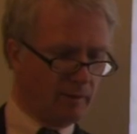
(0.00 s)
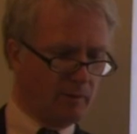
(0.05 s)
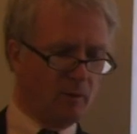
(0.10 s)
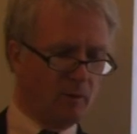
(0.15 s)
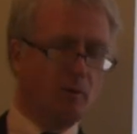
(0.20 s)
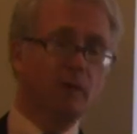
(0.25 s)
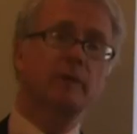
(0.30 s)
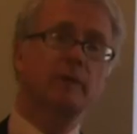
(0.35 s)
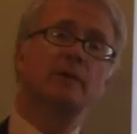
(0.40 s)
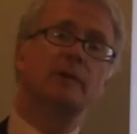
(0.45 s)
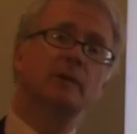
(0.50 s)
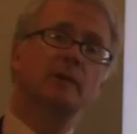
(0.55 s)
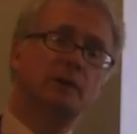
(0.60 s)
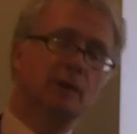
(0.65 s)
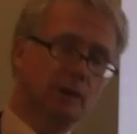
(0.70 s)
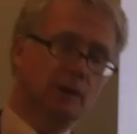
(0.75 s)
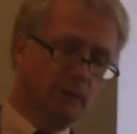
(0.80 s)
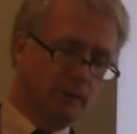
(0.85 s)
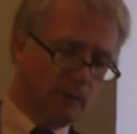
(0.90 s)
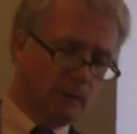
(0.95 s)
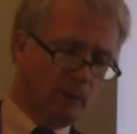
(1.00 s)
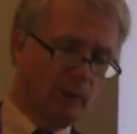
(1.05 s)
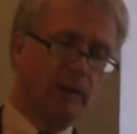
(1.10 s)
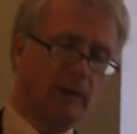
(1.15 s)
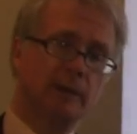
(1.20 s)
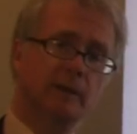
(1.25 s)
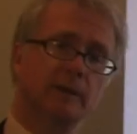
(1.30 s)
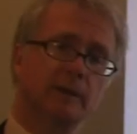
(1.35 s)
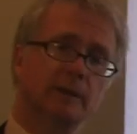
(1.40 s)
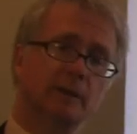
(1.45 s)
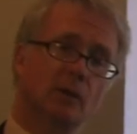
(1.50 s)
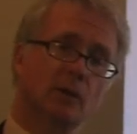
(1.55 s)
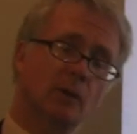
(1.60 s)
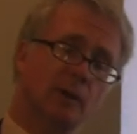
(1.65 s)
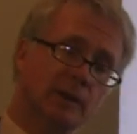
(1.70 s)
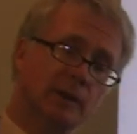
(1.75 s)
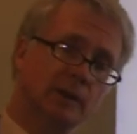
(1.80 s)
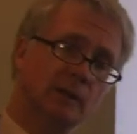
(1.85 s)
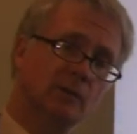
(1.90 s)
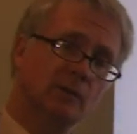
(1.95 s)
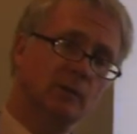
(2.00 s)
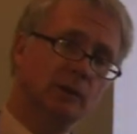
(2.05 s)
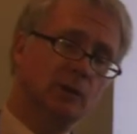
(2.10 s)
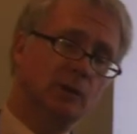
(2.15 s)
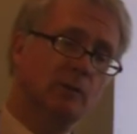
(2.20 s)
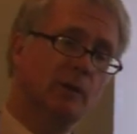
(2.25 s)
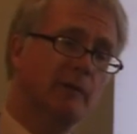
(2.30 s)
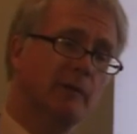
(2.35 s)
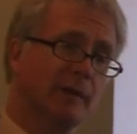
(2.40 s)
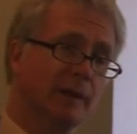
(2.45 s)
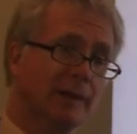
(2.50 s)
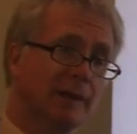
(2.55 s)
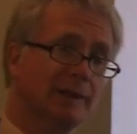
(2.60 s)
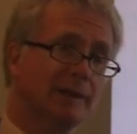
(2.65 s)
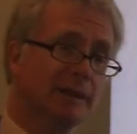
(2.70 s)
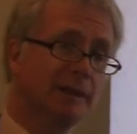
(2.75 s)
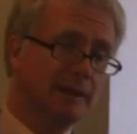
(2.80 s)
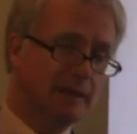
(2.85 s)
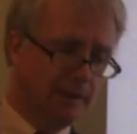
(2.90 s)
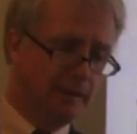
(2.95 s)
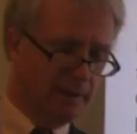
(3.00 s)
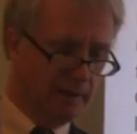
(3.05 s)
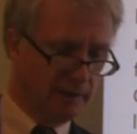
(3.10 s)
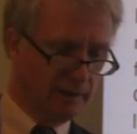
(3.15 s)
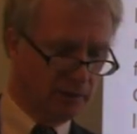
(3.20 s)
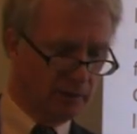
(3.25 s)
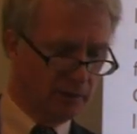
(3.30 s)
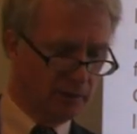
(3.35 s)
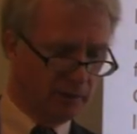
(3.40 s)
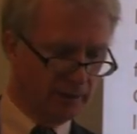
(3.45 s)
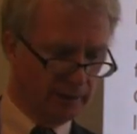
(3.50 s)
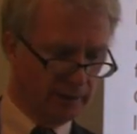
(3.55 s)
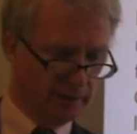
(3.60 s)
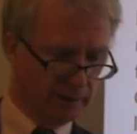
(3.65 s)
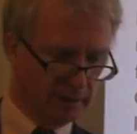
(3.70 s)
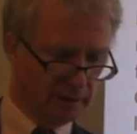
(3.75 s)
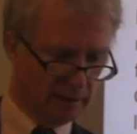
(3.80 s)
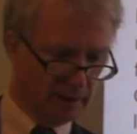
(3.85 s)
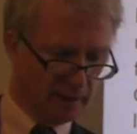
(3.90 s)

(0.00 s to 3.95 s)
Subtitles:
What future do we want is a question which we've considered during this